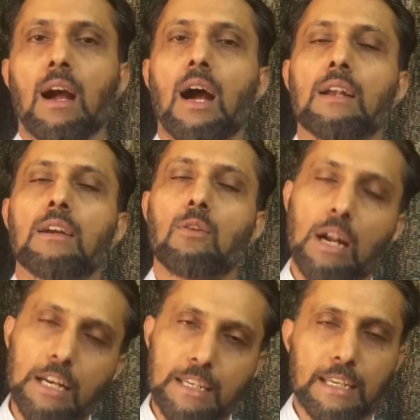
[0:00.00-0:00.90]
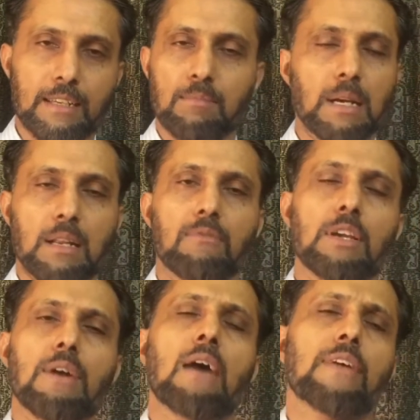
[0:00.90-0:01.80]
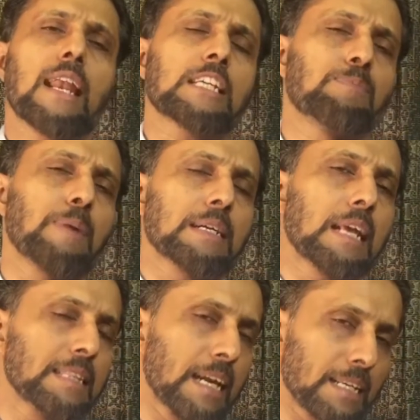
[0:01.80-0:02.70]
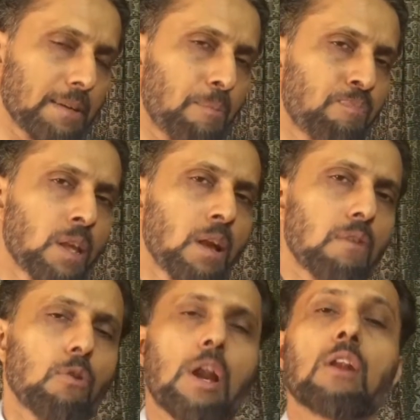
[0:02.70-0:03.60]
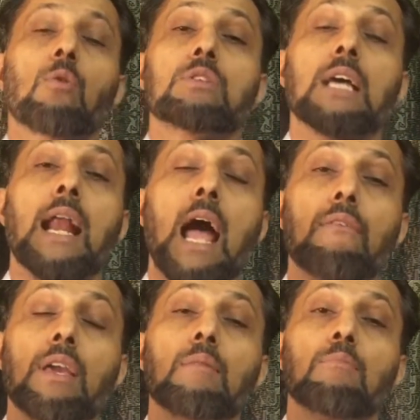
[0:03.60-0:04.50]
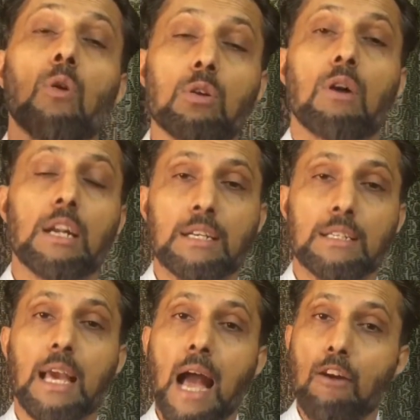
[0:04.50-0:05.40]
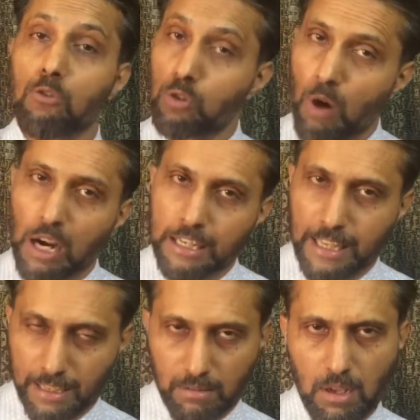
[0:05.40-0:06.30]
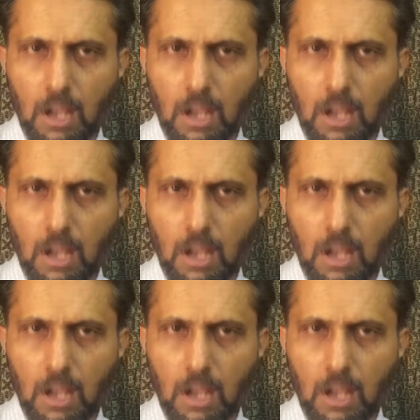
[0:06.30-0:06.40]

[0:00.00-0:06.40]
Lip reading: and quality, but we are expecting that foreign goods are having more quality. They have good quality.